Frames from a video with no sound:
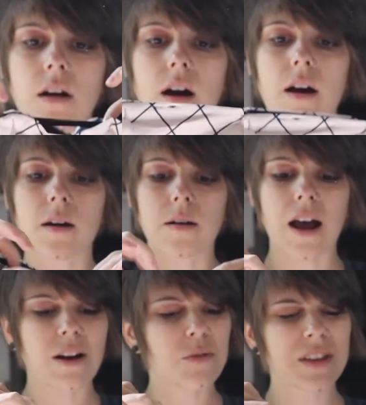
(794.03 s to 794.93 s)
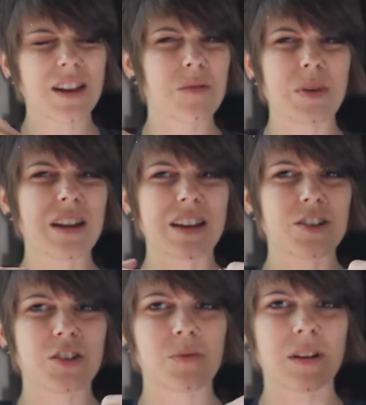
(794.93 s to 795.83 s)
I don't think that would be an
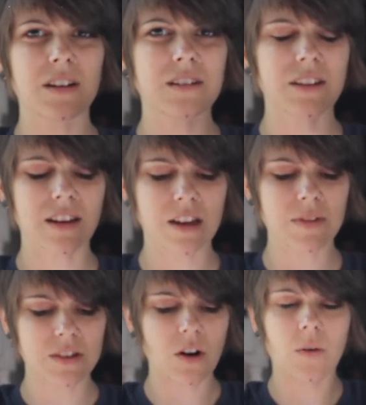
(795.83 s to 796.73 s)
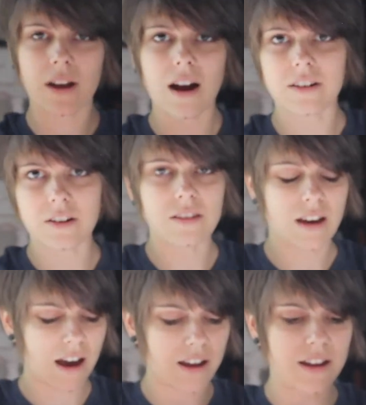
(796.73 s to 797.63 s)
issue, because like if it's going on your
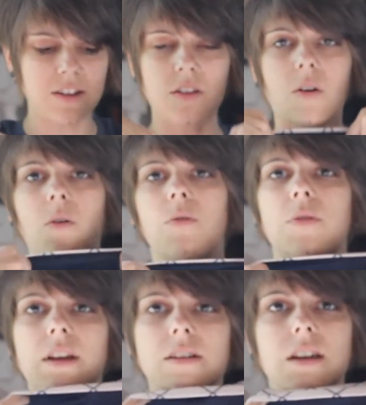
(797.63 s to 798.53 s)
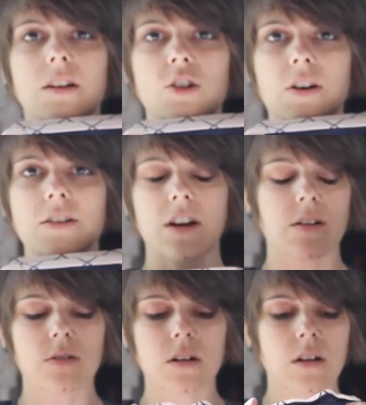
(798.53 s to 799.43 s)
thigh, the whole thing is going to stretch
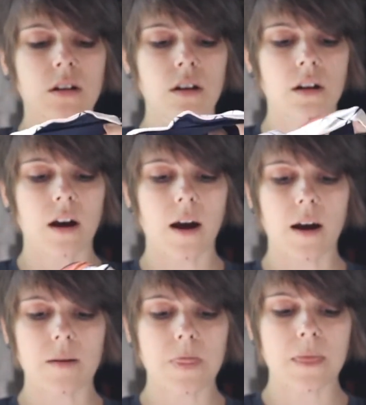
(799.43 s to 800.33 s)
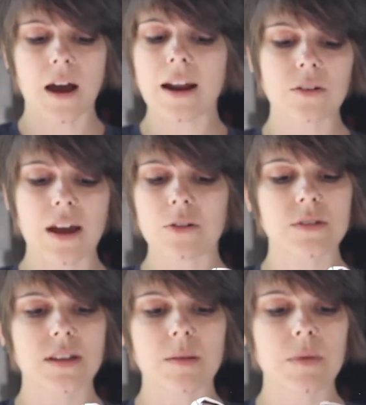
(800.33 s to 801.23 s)
out. I don't
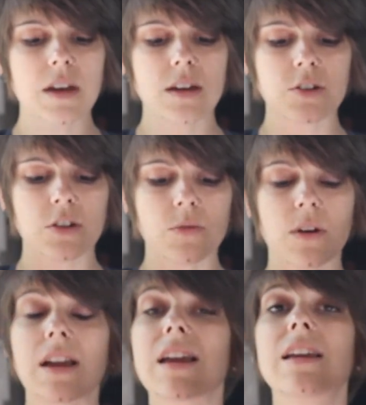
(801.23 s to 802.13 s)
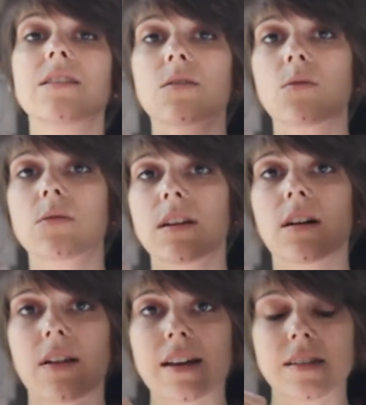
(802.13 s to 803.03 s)
see that being an issue. There is only
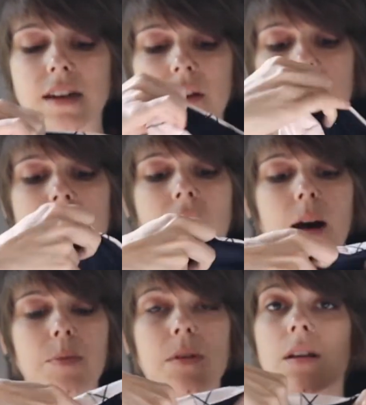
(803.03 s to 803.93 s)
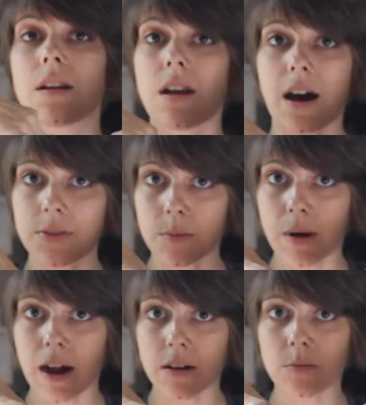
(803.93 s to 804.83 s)
elastic on the top, not the
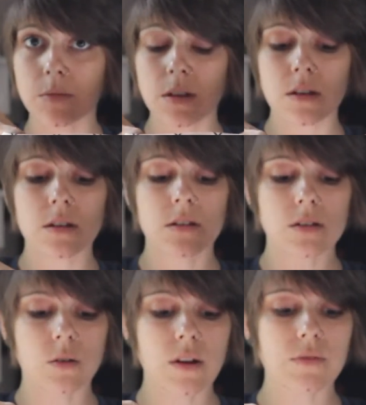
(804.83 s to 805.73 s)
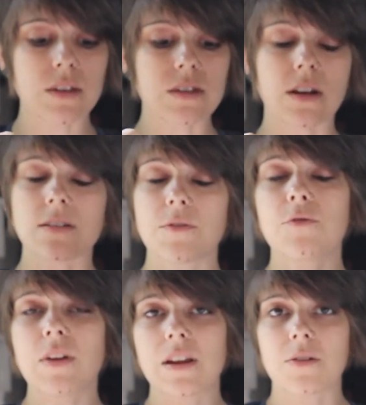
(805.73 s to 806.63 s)
bottom. So if this doesn't
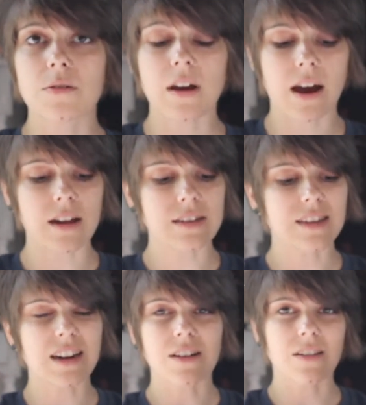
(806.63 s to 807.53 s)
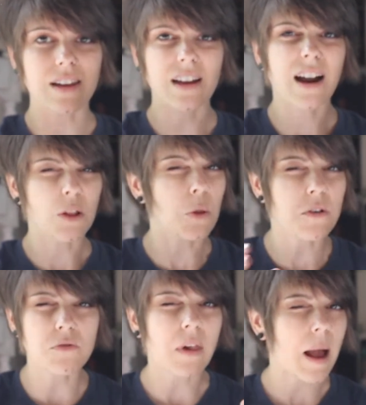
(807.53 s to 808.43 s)
fit your thigh, it's going to like kind of
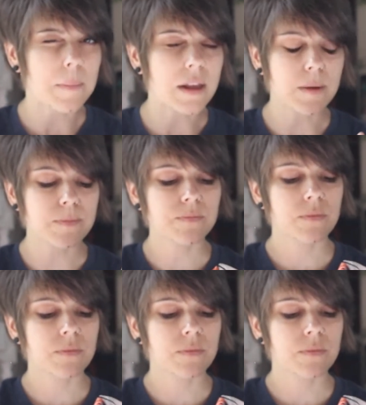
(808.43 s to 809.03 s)
look flappy.